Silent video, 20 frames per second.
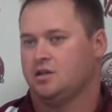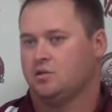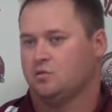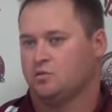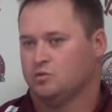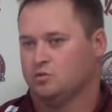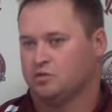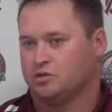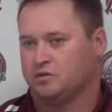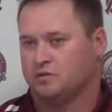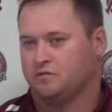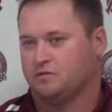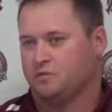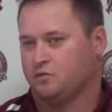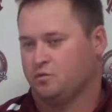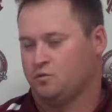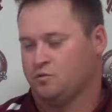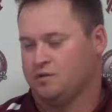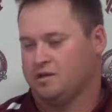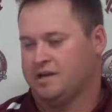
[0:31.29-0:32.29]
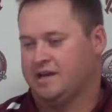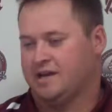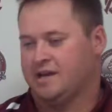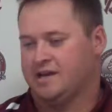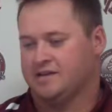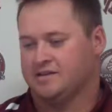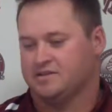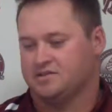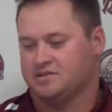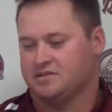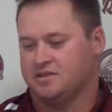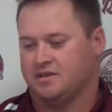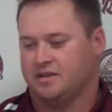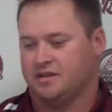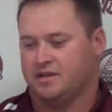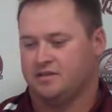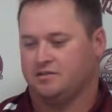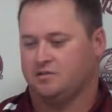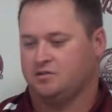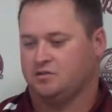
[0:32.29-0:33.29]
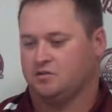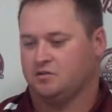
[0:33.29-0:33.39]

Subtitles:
we're looking for guys that